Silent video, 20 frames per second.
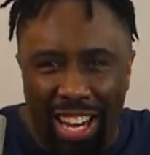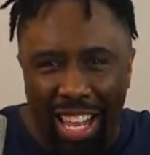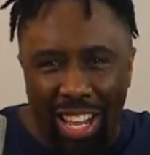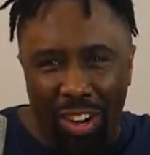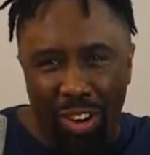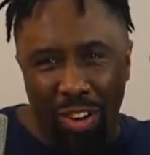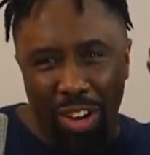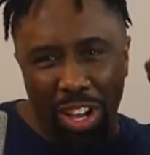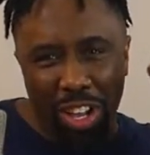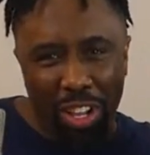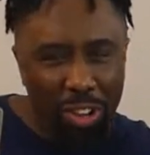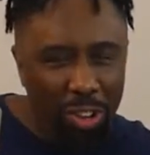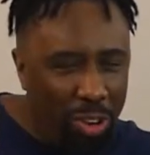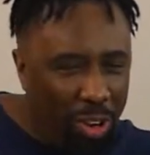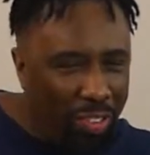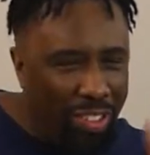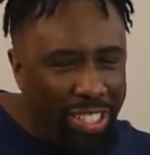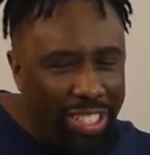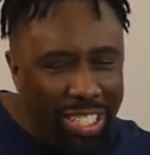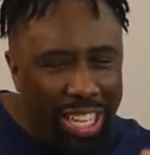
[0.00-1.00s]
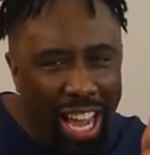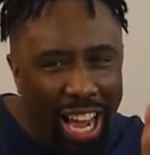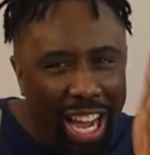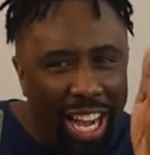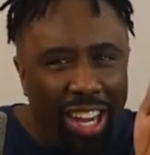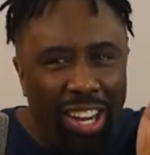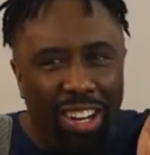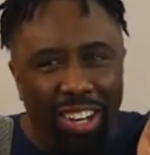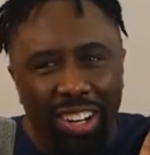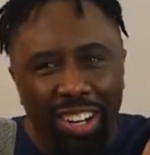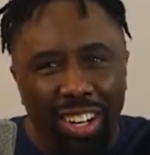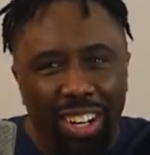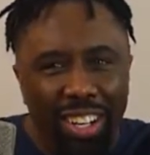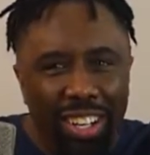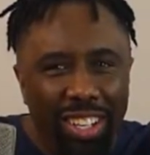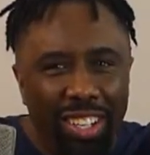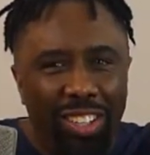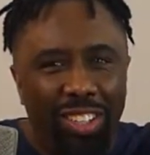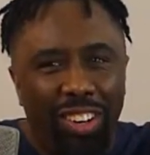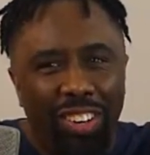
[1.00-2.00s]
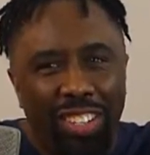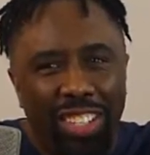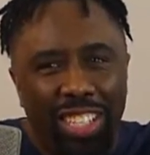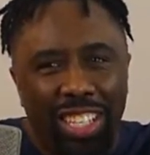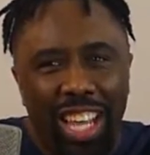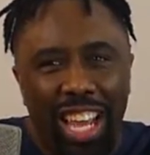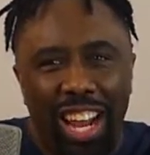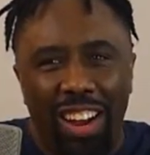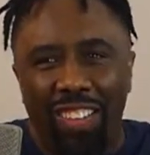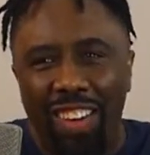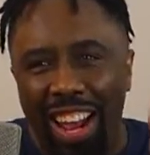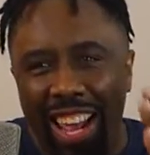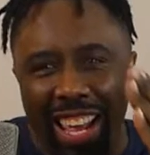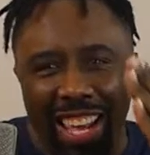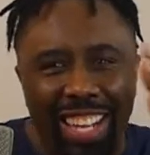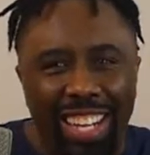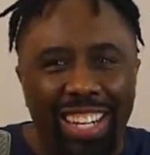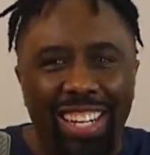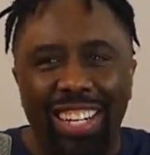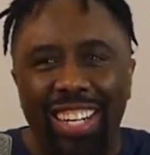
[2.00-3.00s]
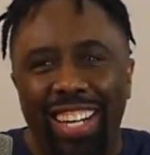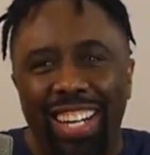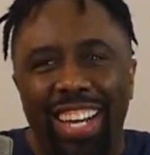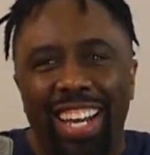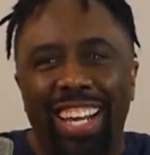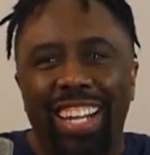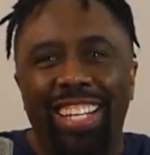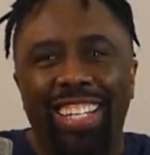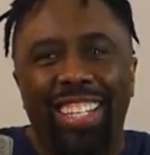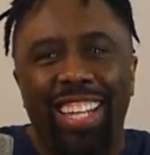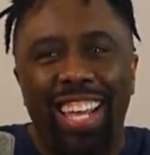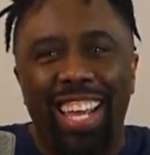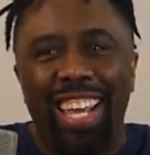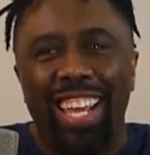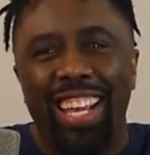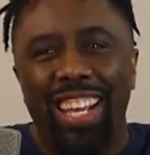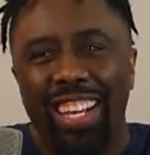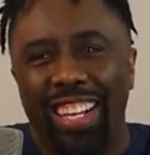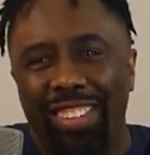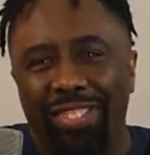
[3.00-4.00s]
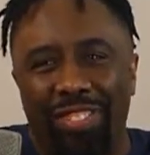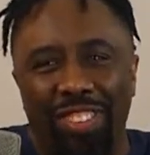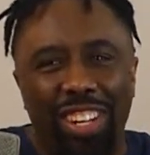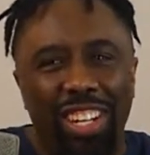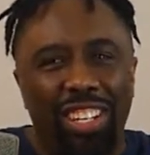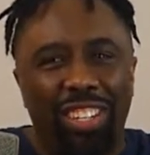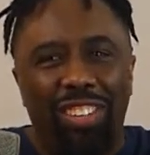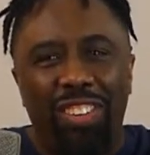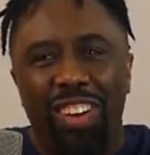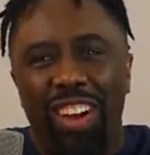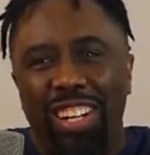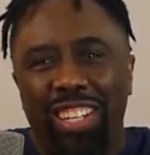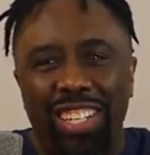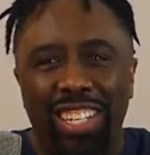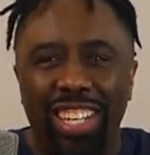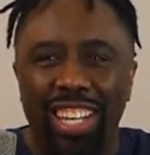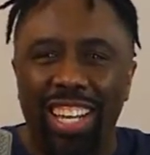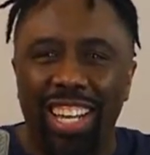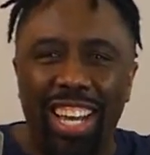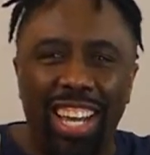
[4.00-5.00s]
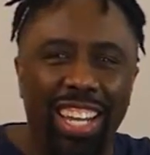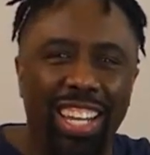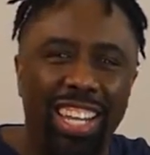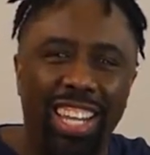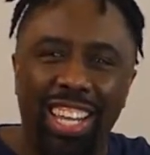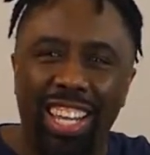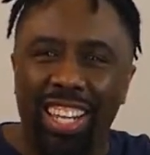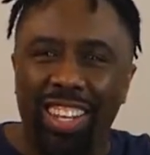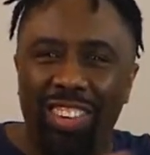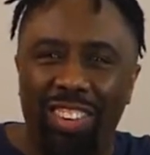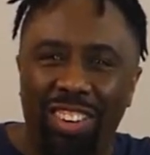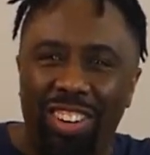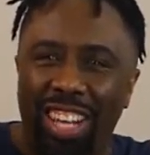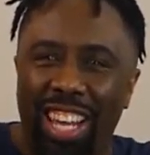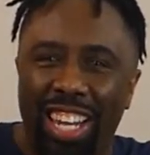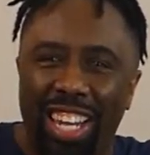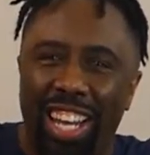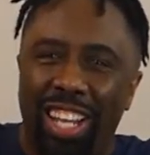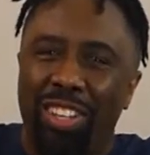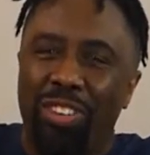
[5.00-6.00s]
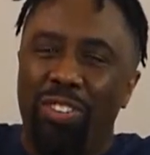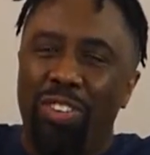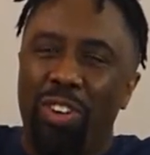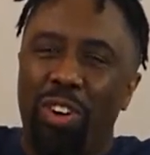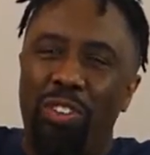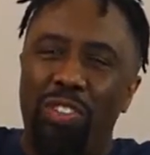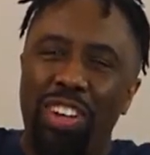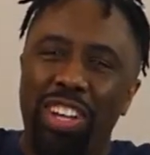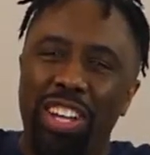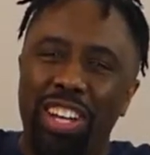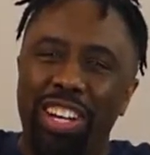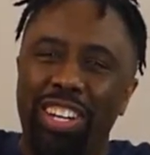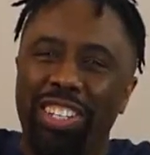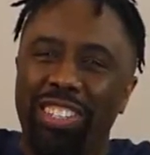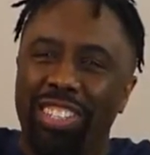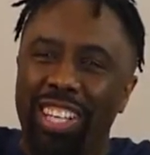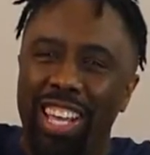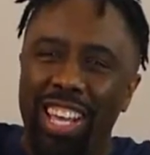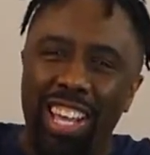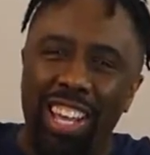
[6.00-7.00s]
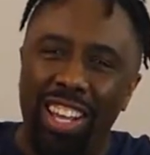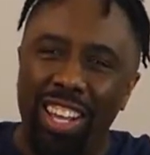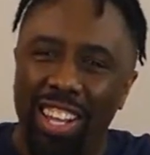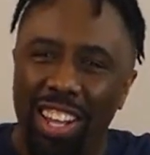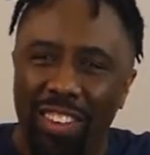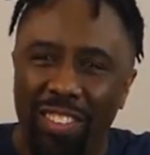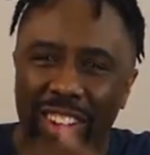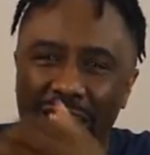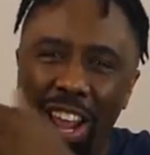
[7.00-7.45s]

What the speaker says: Like, okay, you go this aisle, you go this lane right here, and this lane is for this direction, and then you got the other one over here saying the